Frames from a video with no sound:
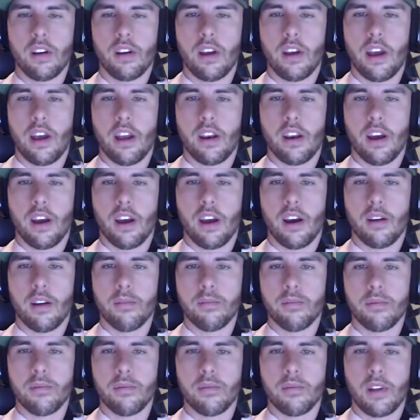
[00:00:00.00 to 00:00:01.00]
and
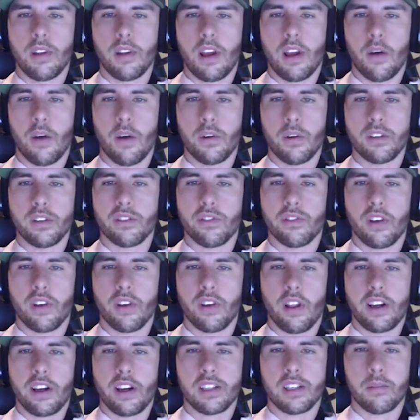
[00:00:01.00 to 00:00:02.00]
um it always felt
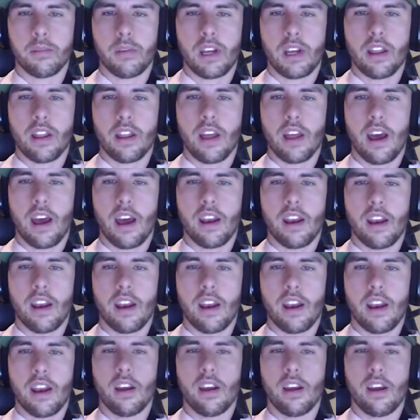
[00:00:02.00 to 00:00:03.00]
like to me that
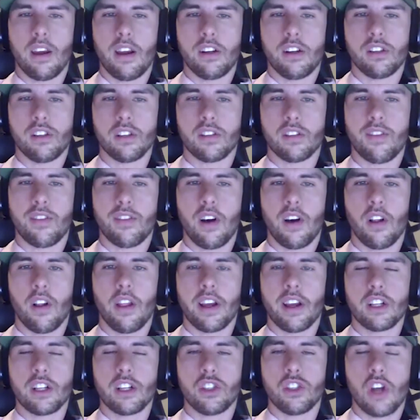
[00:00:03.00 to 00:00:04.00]
it just felt
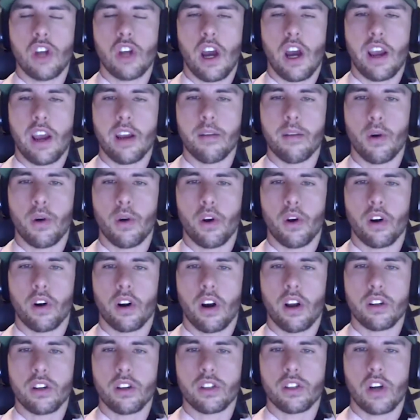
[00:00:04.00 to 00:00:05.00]
like a giant
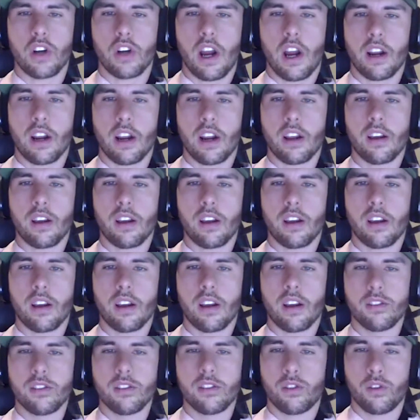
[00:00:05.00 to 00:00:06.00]
motocross track
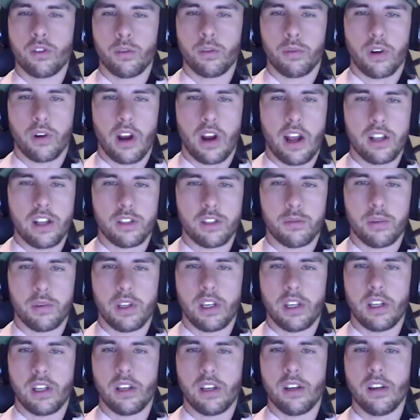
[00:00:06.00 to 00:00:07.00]
super high
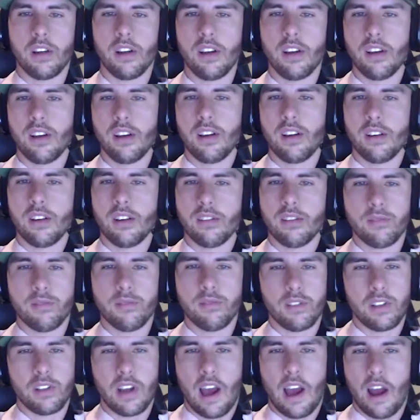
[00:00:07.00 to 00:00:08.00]
speed
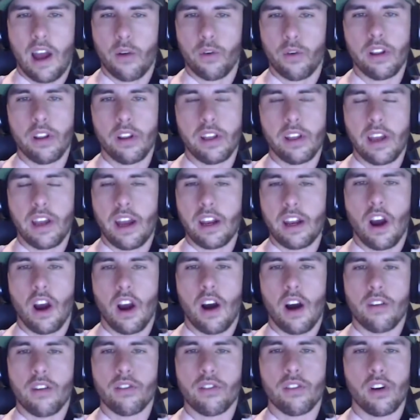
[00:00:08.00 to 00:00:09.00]
not really any
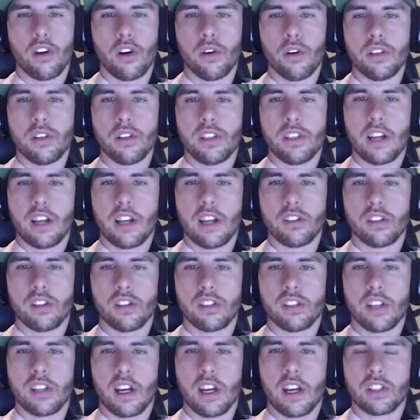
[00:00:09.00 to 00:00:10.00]
off-road desert
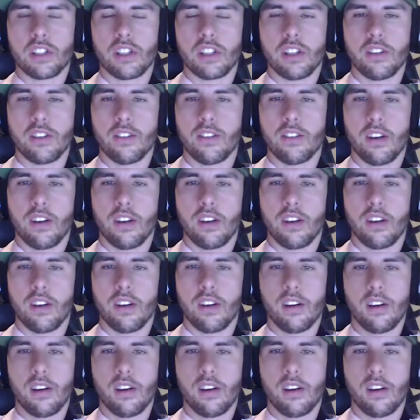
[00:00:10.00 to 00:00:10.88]
sections and